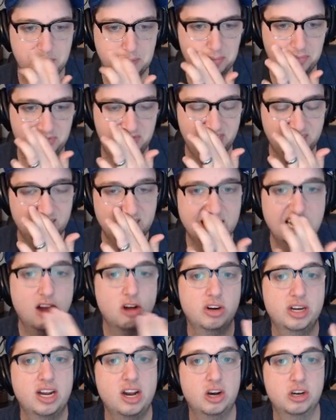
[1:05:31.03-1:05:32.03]
Filling out
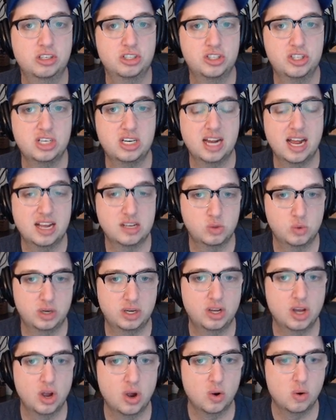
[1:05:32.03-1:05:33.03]
a character sheet as we
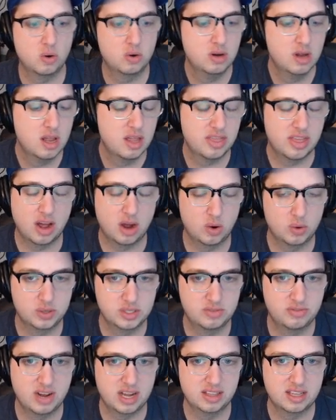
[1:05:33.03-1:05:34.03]
go. I
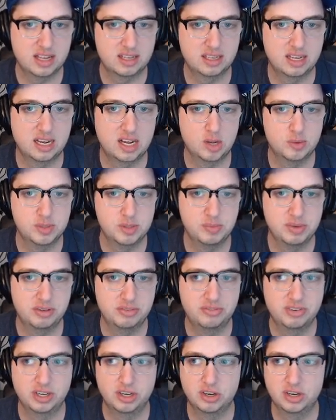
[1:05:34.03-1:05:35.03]
always find that helps me
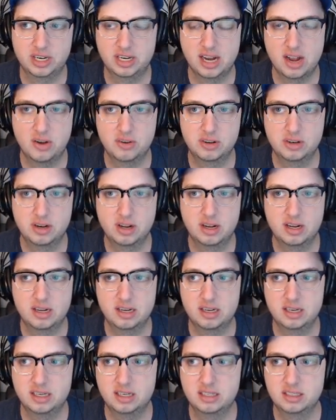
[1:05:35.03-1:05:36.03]
figuring out
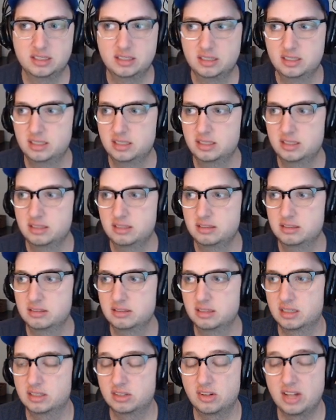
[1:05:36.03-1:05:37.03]
a
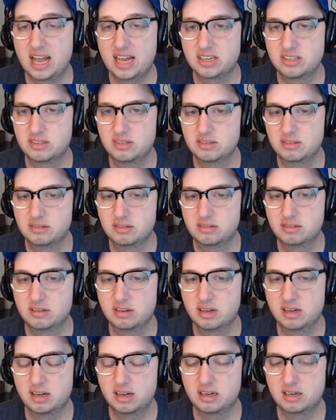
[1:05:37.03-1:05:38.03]
class,
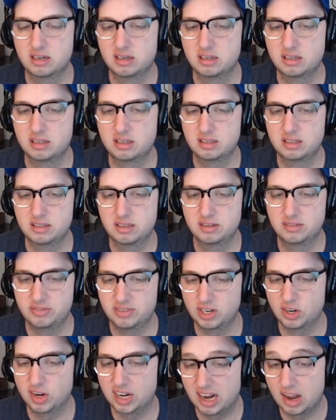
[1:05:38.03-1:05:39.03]
and
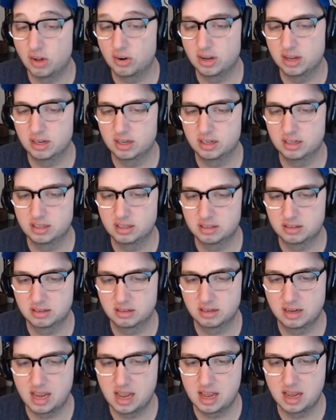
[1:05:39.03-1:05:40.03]
figuring out
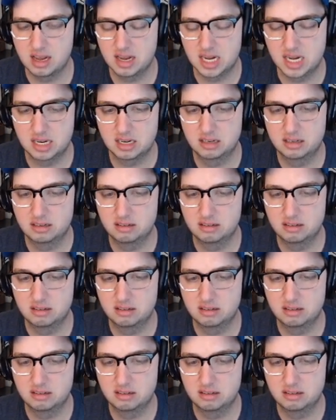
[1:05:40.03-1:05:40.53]
a